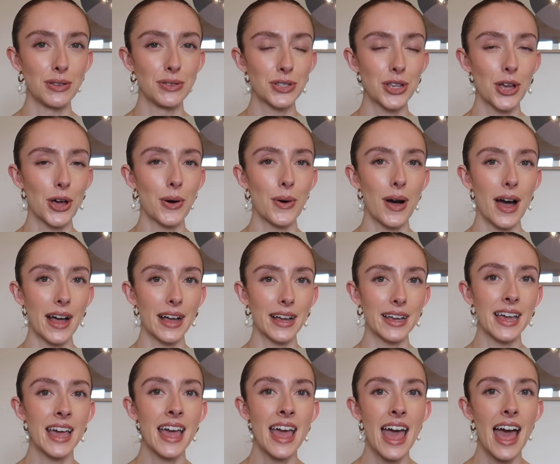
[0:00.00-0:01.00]
So
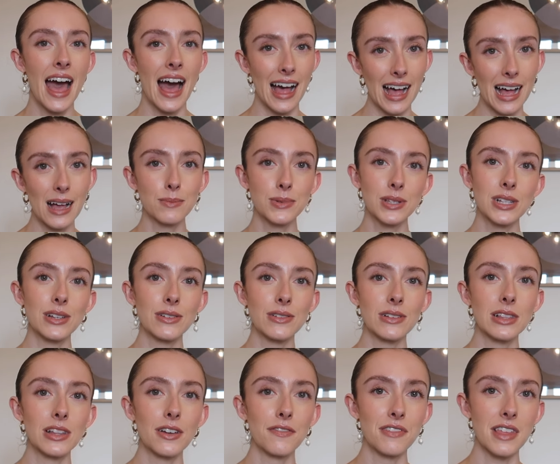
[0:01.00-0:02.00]
I
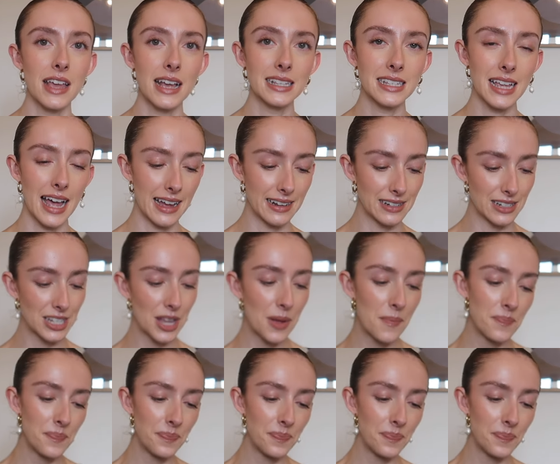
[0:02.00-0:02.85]
absolutely love this, and